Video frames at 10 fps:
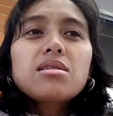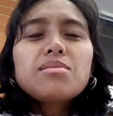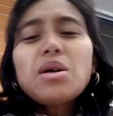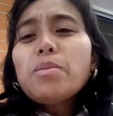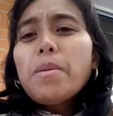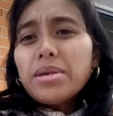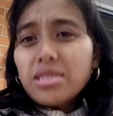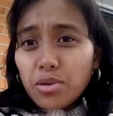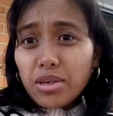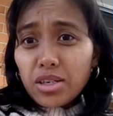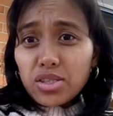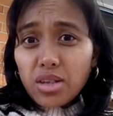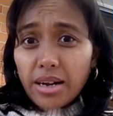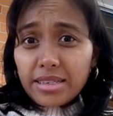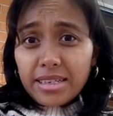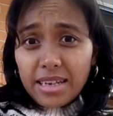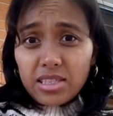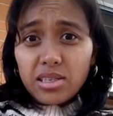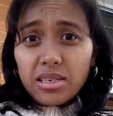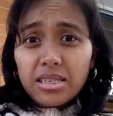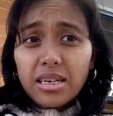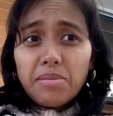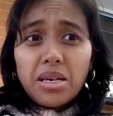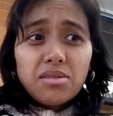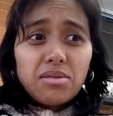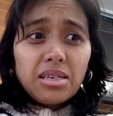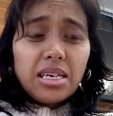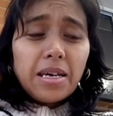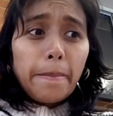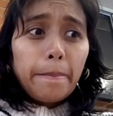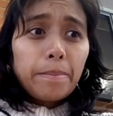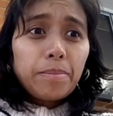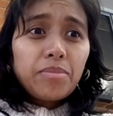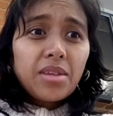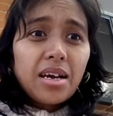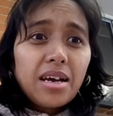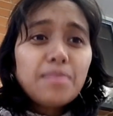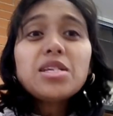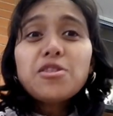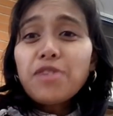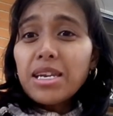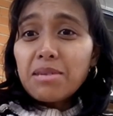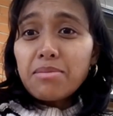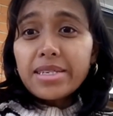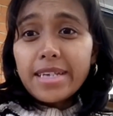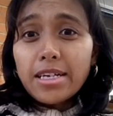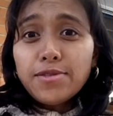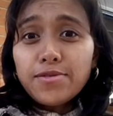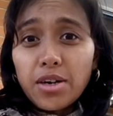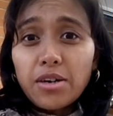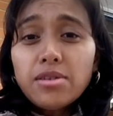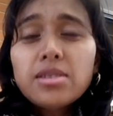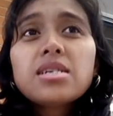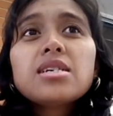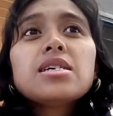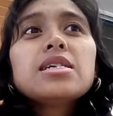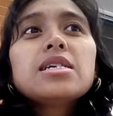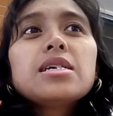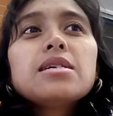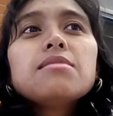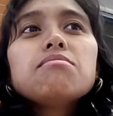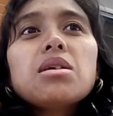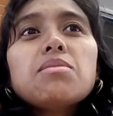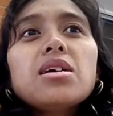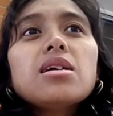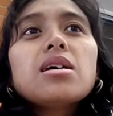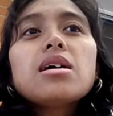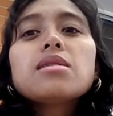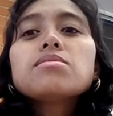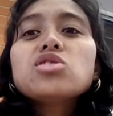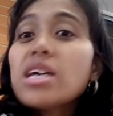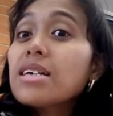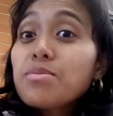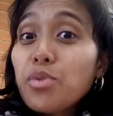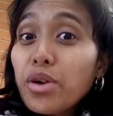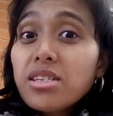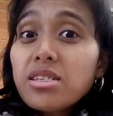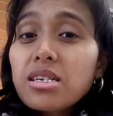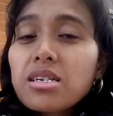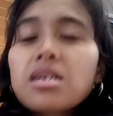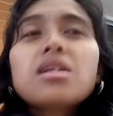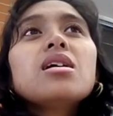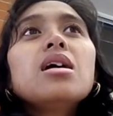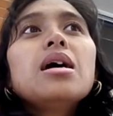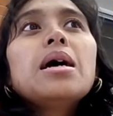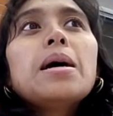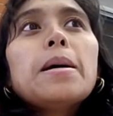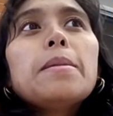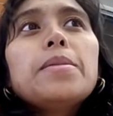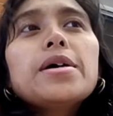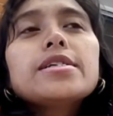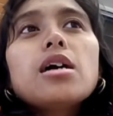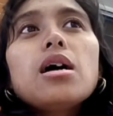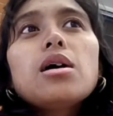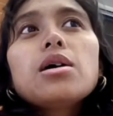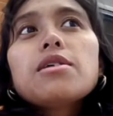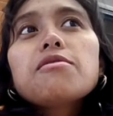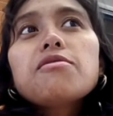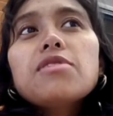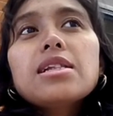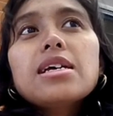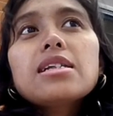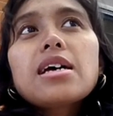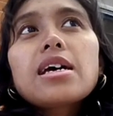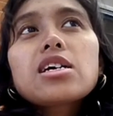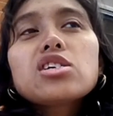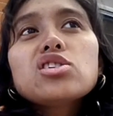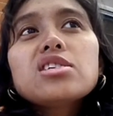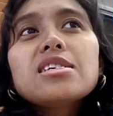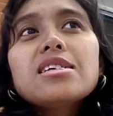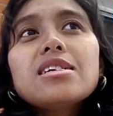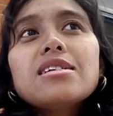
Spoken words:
bago pa man sa ko nag-start sa lesson. I'm not defending myself though. Maybe she has a point. But I'm feeling like she